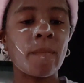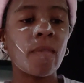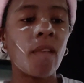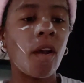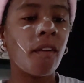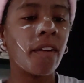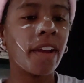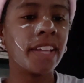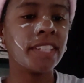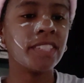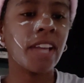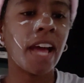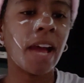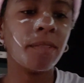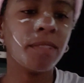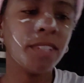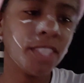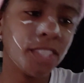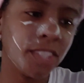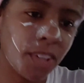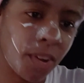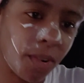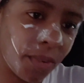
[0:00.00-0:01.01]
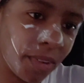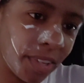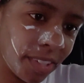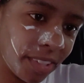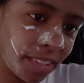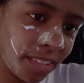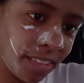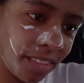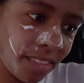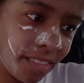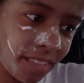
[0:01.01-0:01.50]
okay, so I was
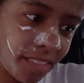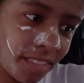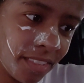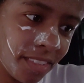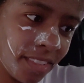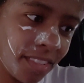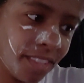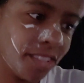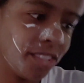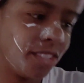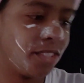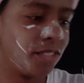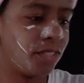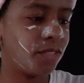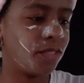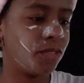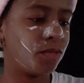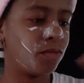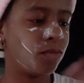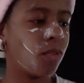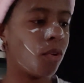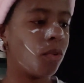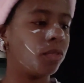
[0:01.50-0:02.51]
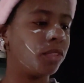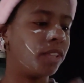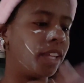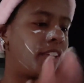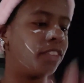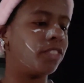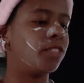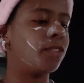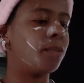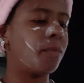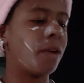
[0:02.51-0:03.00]
scrolling
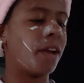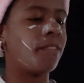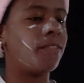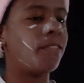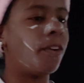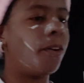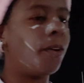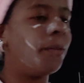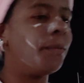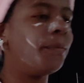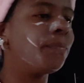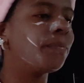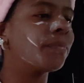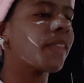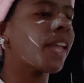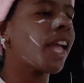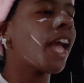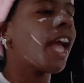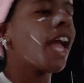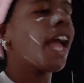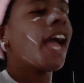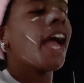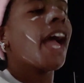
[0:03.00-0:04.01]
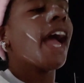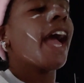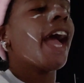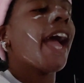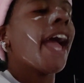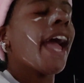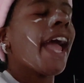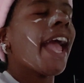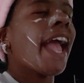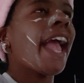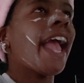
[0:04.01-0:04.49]
through my phone,
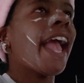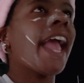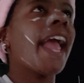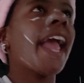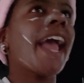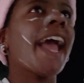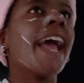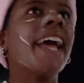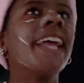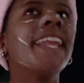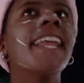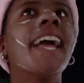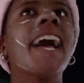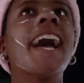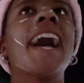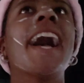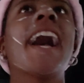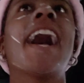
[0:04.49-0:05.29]
and